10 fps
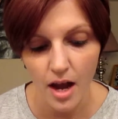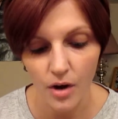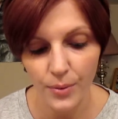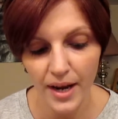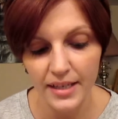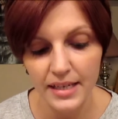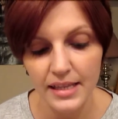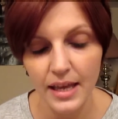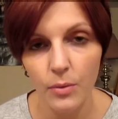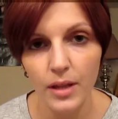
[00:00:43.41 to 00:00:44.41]
a reckoning
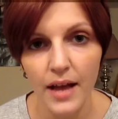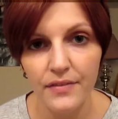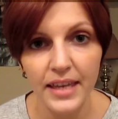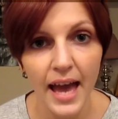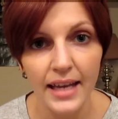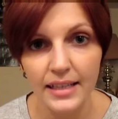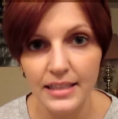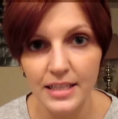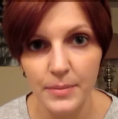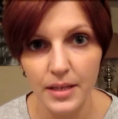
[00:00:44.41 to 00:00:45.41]
that will have
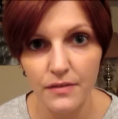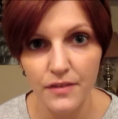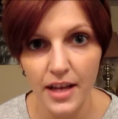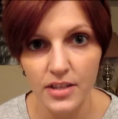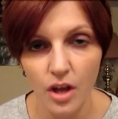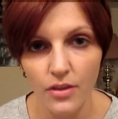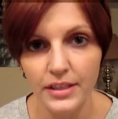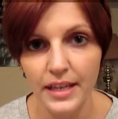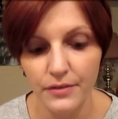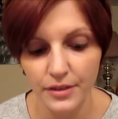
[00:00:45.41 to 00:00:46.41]
cataclysmic effects on the
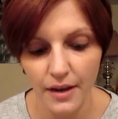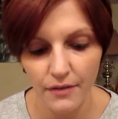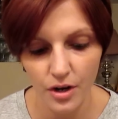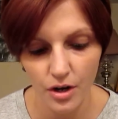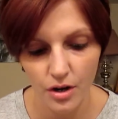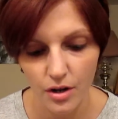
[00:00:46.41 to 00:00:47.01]
Nevernever.